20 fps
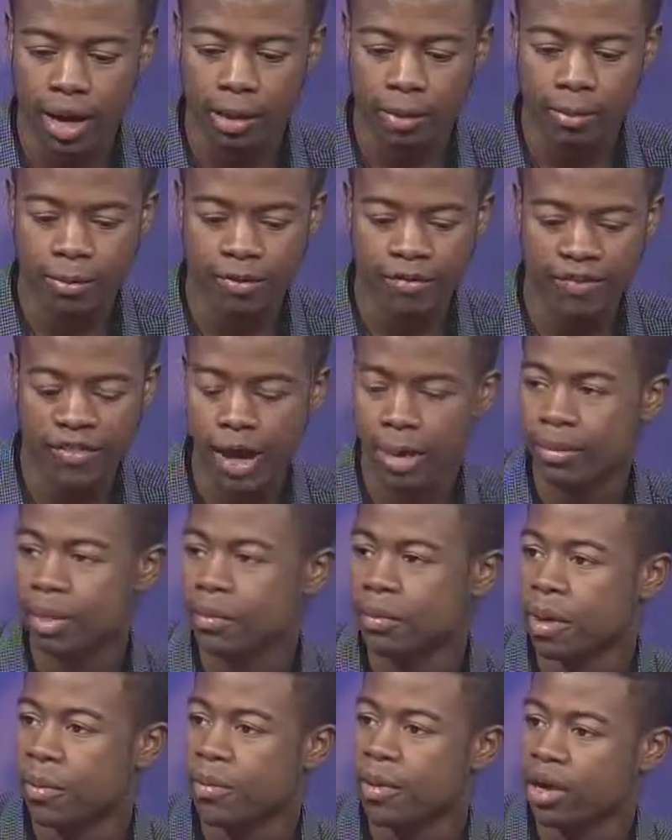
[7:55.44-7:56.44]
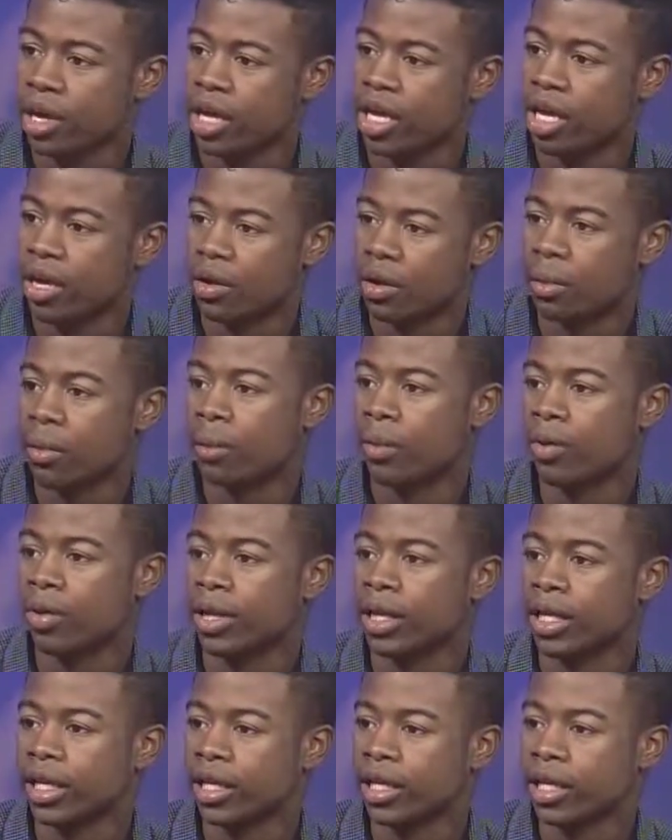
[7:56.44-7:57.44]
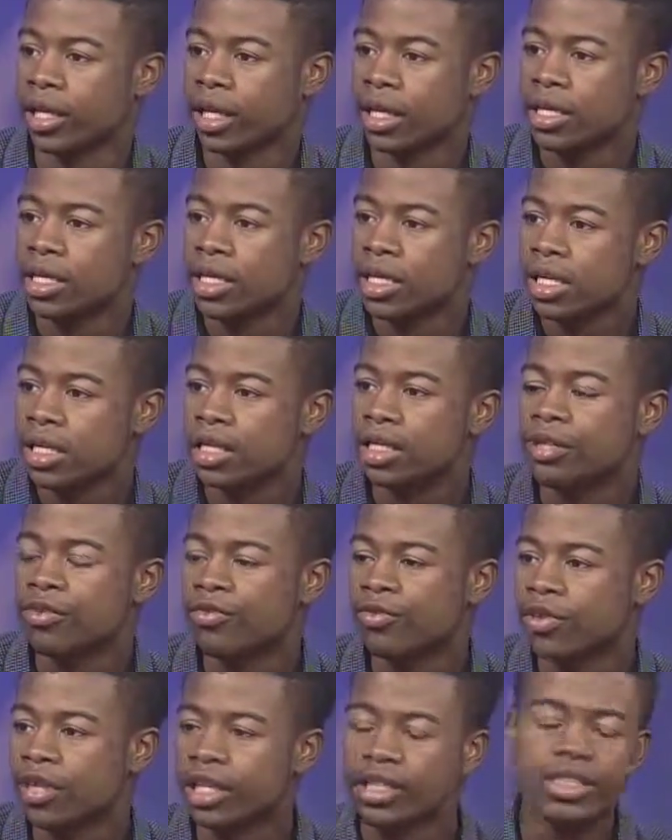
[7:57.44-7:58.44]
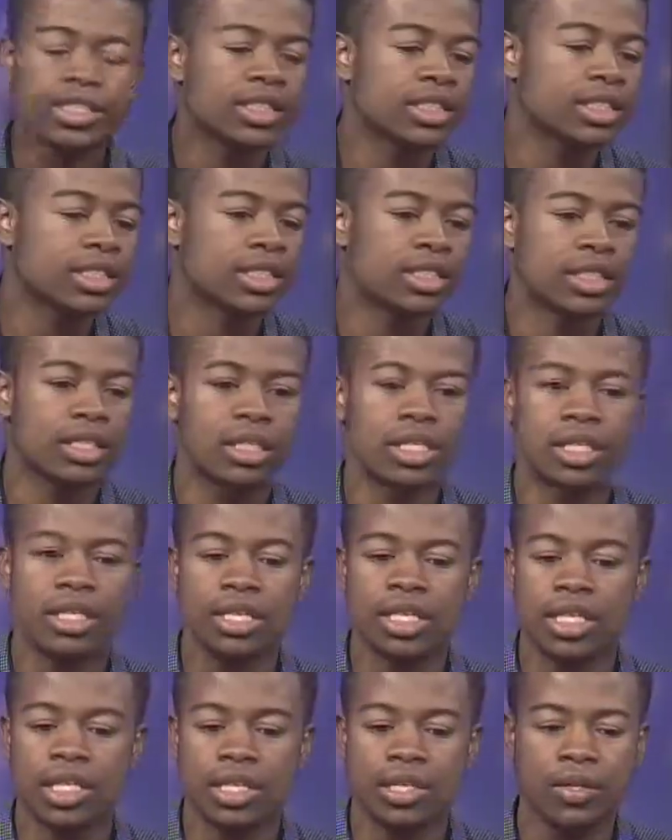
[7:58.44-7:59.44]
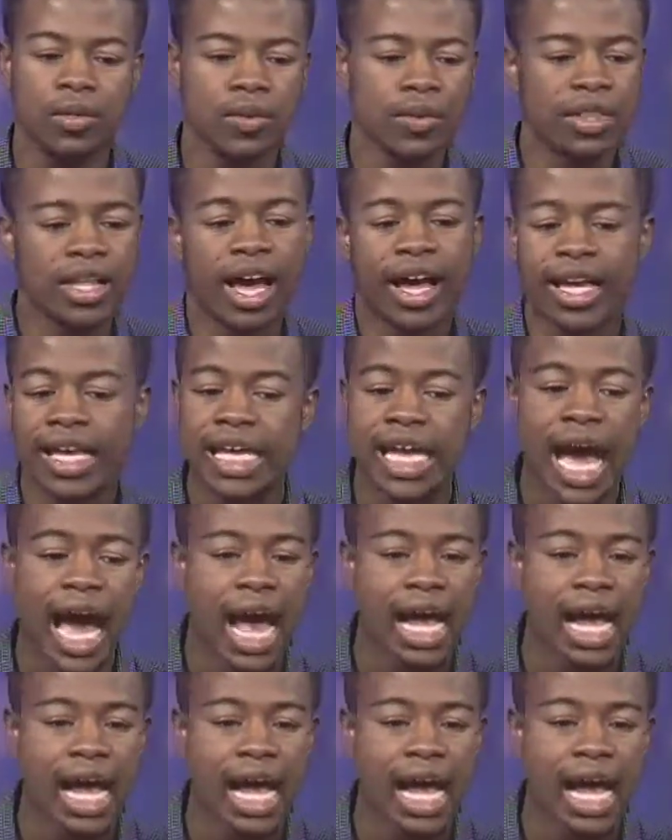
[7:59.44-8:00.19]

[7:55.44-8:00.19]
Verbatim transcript: um, family member here in Portland, he really just knew that he